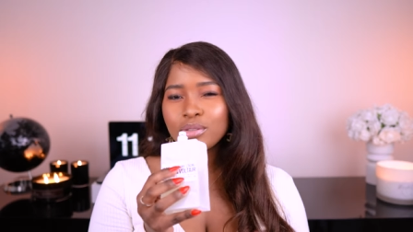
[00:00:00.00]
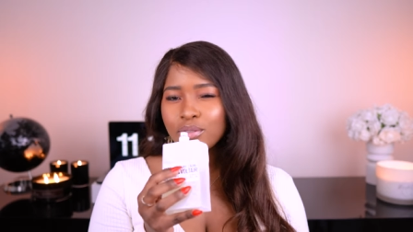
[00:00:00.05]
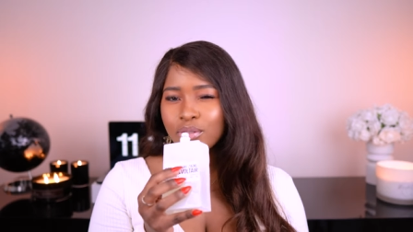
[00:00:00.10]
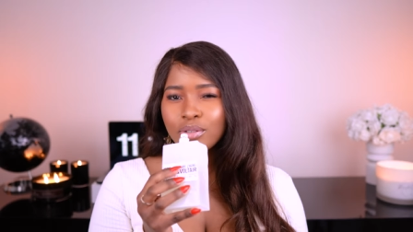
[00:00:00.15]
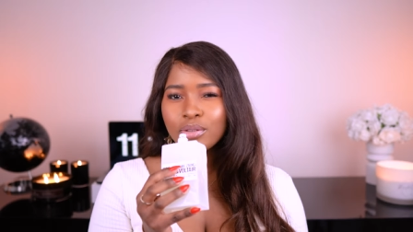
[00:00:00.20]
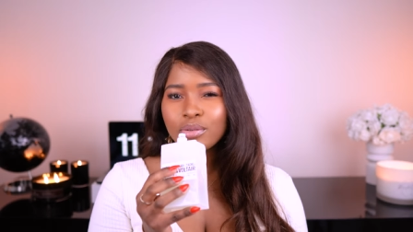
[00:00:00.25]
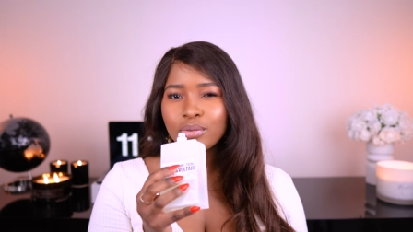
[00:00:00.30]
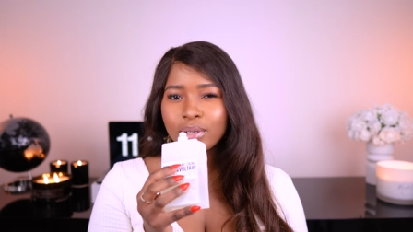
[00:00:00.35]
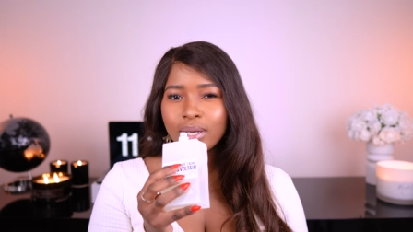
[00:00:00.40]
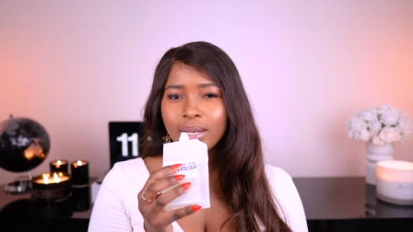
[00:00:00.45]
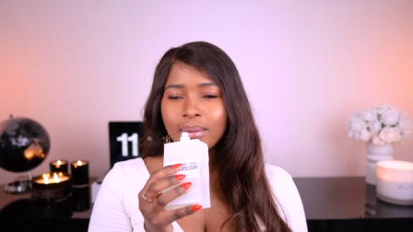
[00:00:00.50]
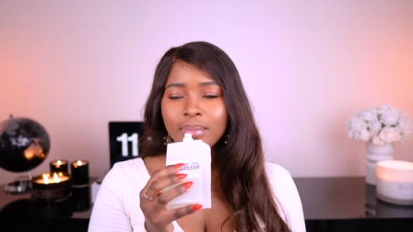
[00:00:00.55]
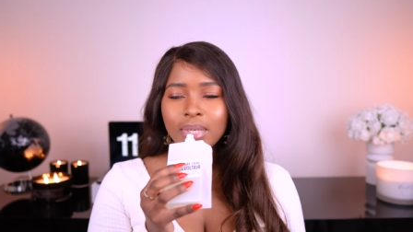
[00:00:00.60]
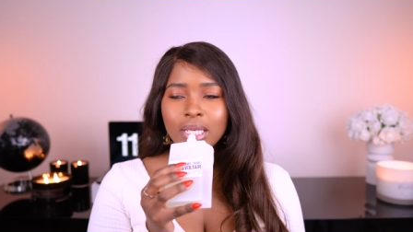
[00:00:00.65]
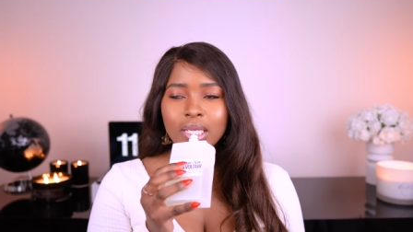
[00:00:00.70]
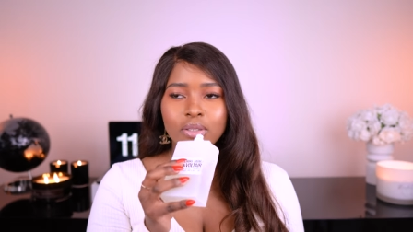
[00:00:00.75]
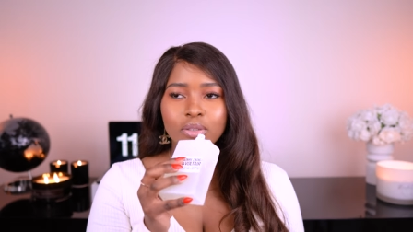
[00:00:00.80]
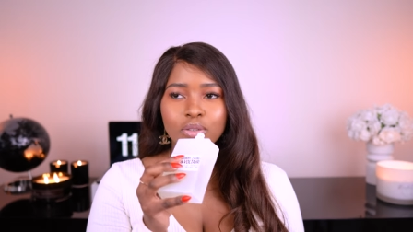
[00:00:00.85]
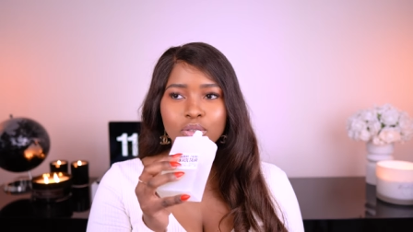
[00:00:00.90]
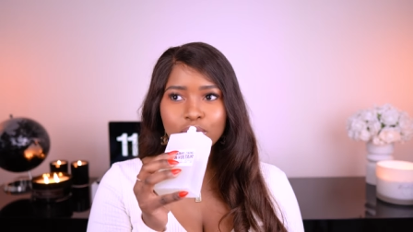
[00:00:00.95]
Do you know what I
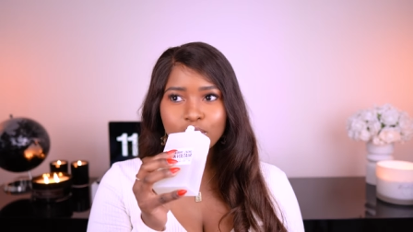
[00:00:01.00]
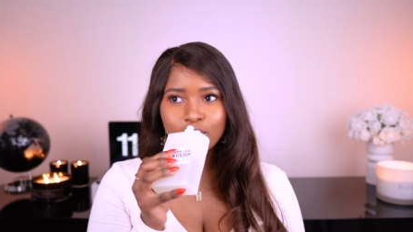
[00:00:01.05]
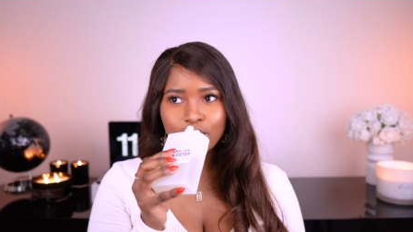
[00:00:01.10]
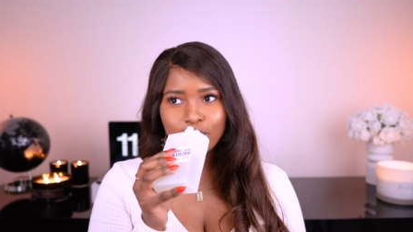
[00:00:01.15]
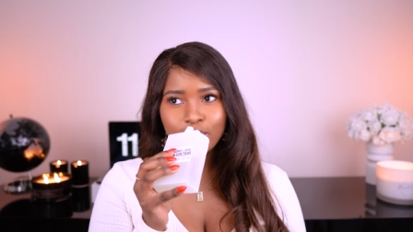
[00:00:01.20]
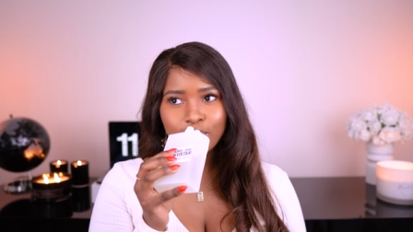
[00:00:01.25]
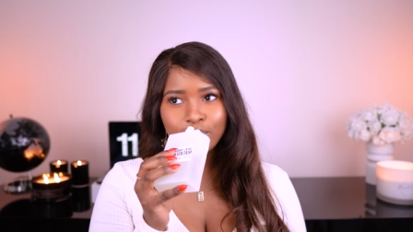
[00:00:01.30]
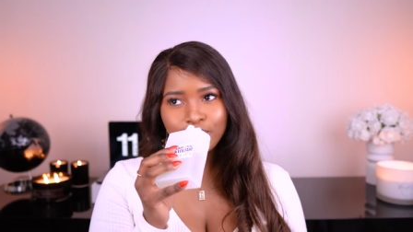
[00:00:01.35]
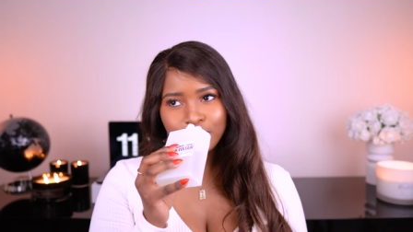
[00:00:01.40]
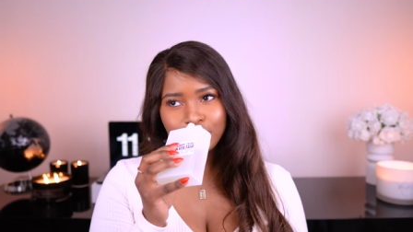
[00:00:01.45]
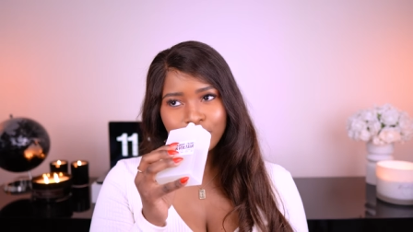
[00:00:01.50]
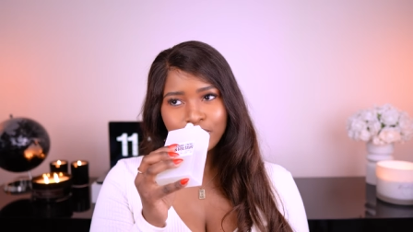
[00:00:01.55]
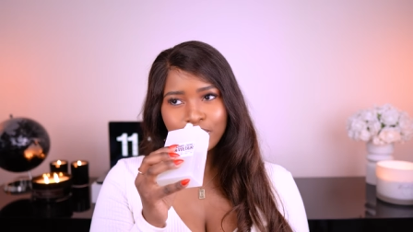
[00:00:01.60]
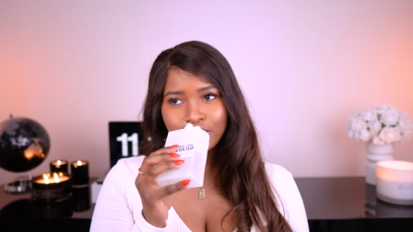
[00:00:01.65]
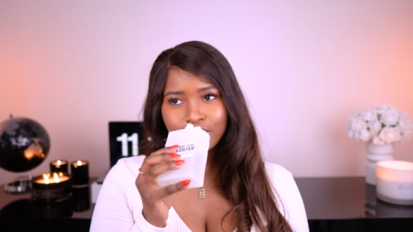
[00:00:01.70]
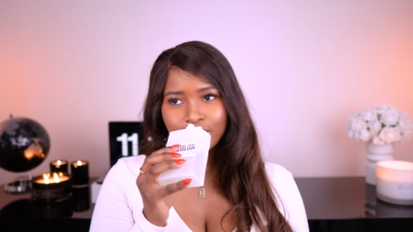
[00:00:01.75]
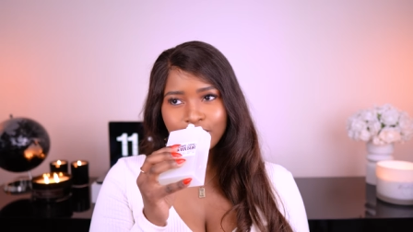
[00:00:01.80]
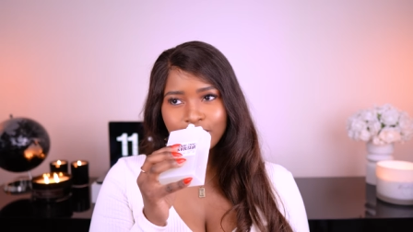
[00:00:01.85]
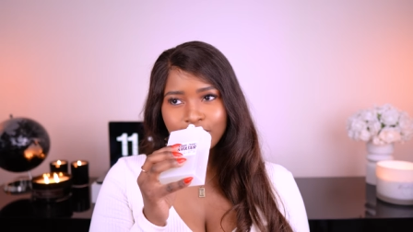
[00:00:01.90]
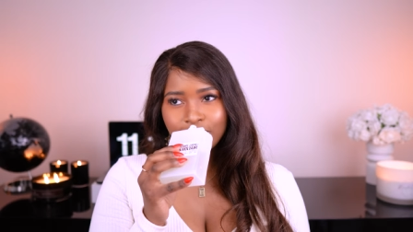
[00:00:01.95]
mean? So
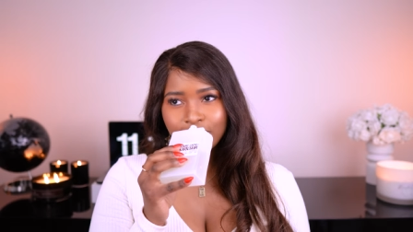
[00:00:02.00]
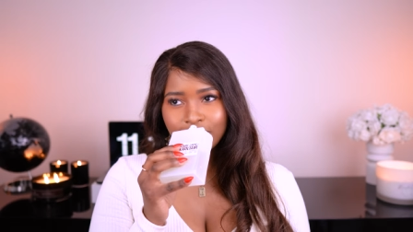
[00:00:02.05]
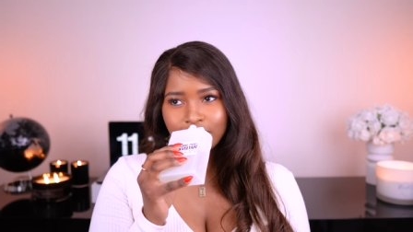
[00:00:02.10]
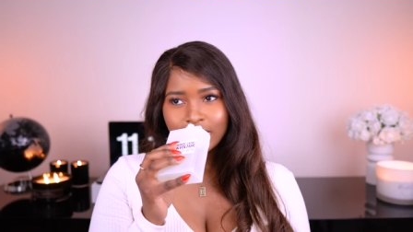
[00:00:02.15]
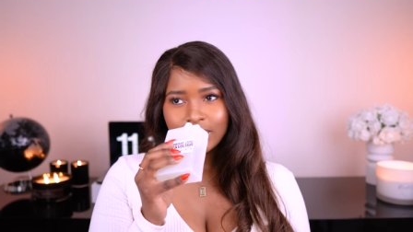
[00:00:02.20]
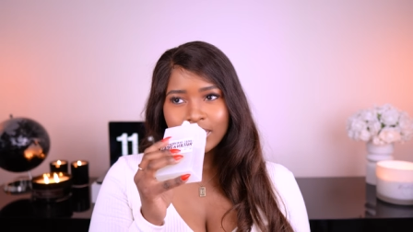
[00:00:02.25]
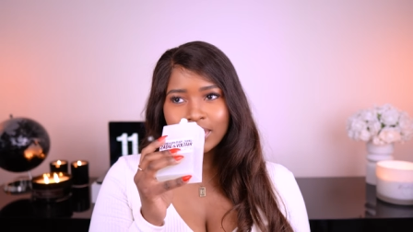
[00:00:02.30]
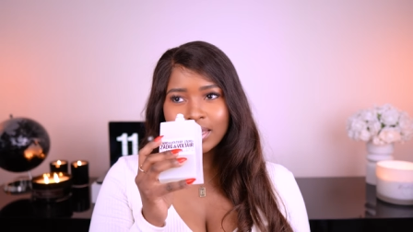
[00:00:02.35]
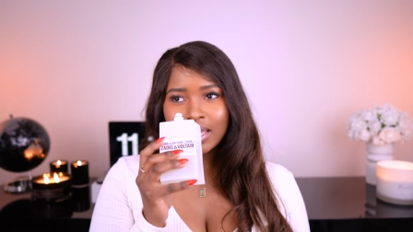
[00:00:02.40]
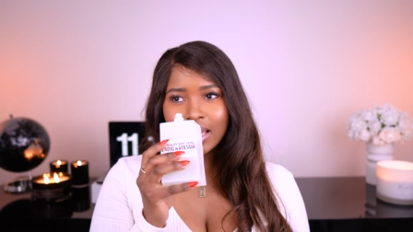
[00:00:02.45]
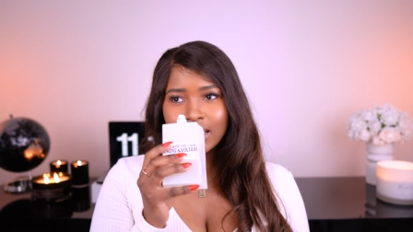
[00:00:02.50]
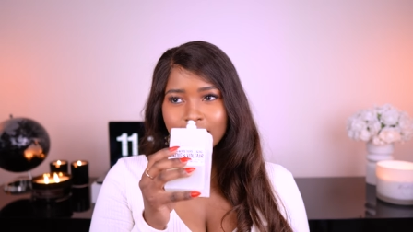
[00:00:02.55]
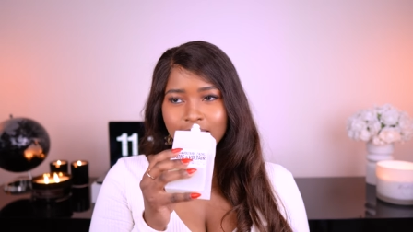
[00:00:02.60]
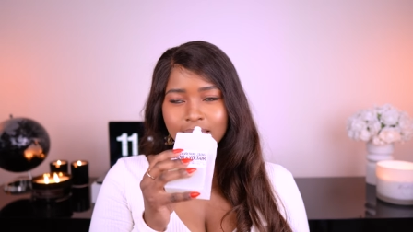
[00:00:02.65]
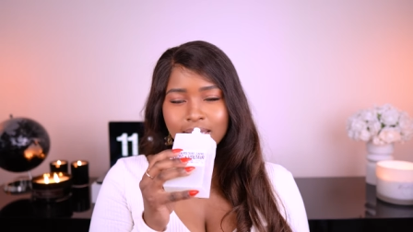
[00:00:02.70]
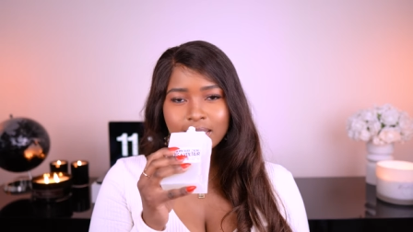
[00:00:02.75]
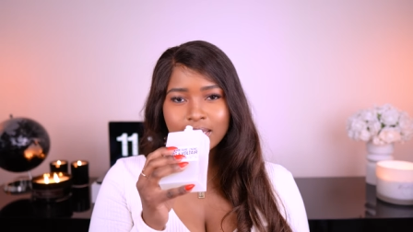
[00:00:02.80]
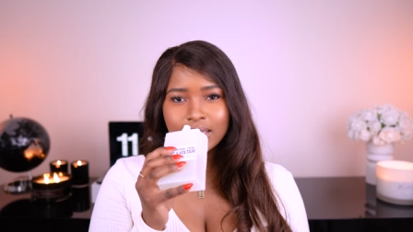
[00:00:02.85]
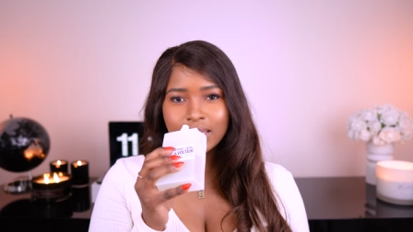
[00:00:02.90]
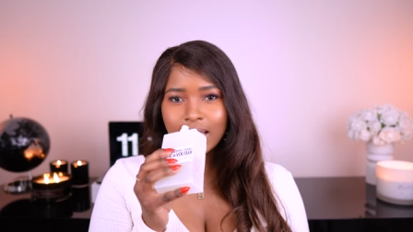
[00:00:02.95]

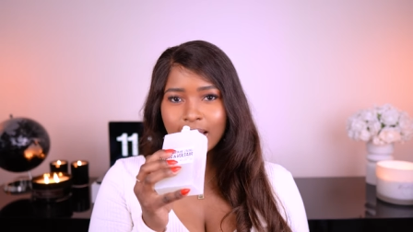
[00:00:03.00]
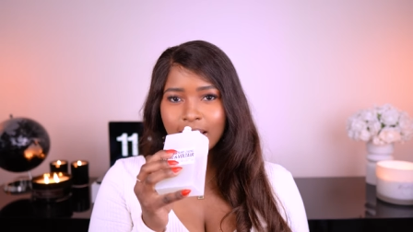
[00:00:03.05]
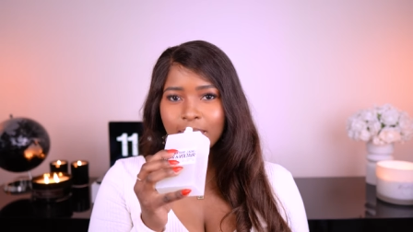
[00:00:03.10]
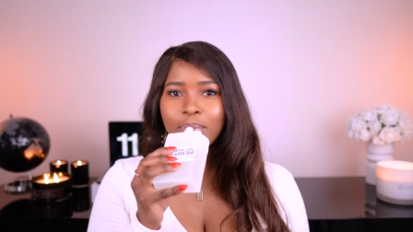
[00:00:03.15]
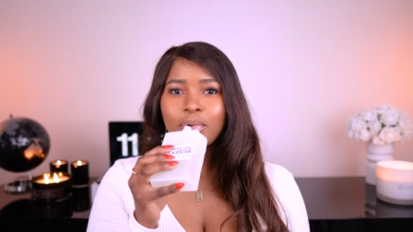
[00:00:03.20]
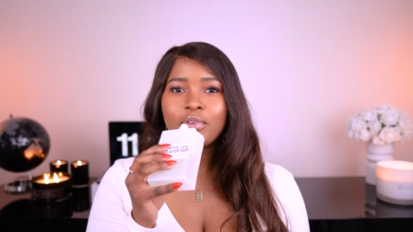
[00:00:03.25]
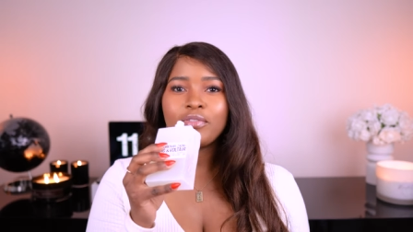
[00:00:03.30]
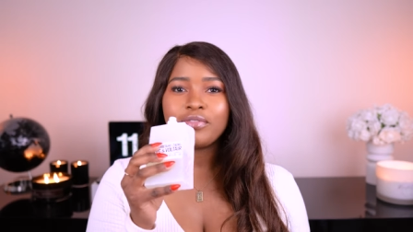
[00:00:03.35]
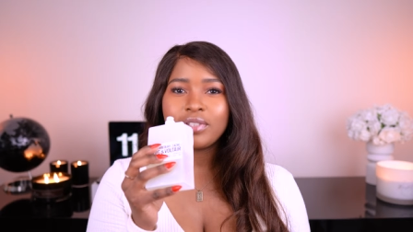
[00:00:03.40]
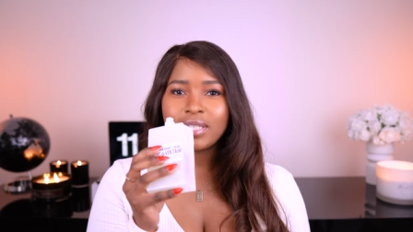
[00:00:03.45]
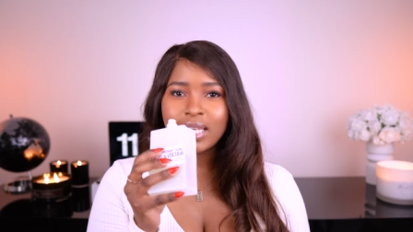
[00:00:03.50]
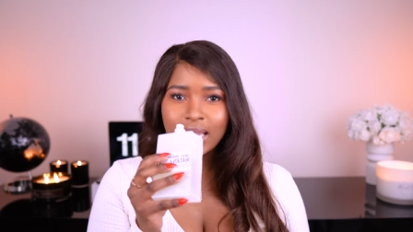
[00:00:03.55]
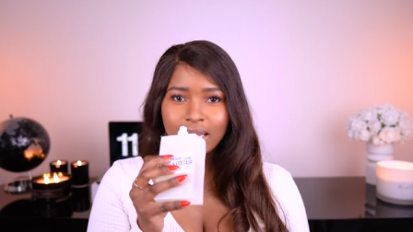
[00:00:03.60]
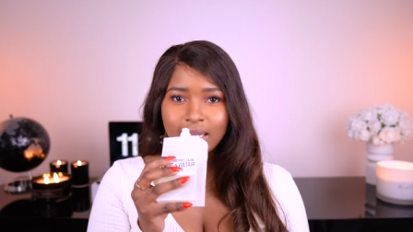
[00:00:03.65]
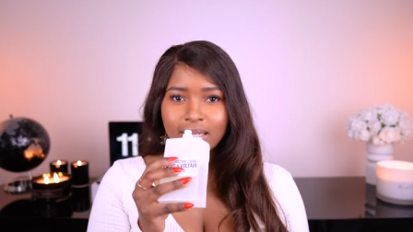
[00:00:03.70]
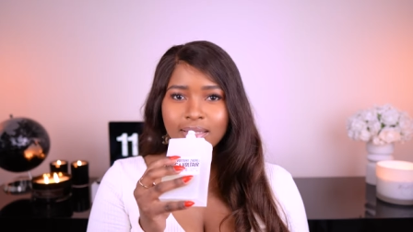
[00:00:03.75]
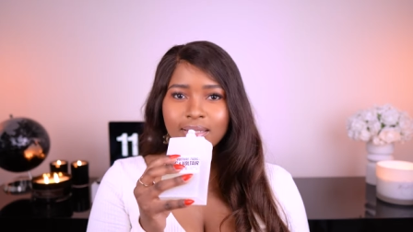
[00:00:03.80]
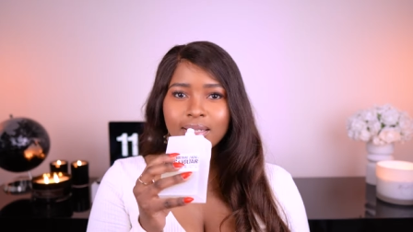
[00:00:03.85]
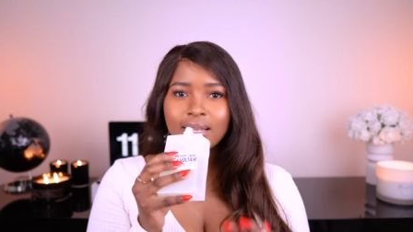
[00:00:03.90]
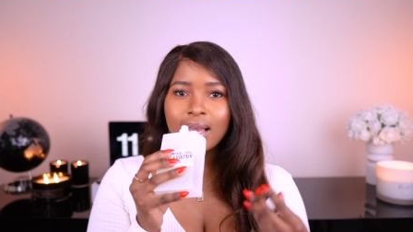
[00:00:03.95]
that's the type of
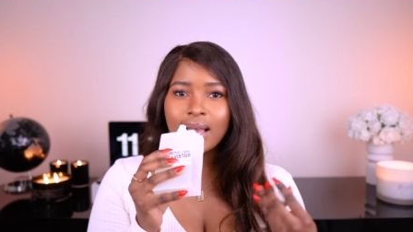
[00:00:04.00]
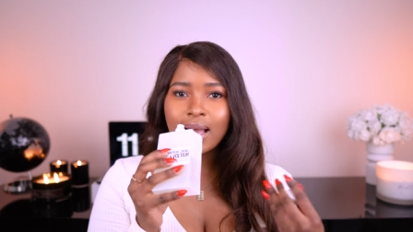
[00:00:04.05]
date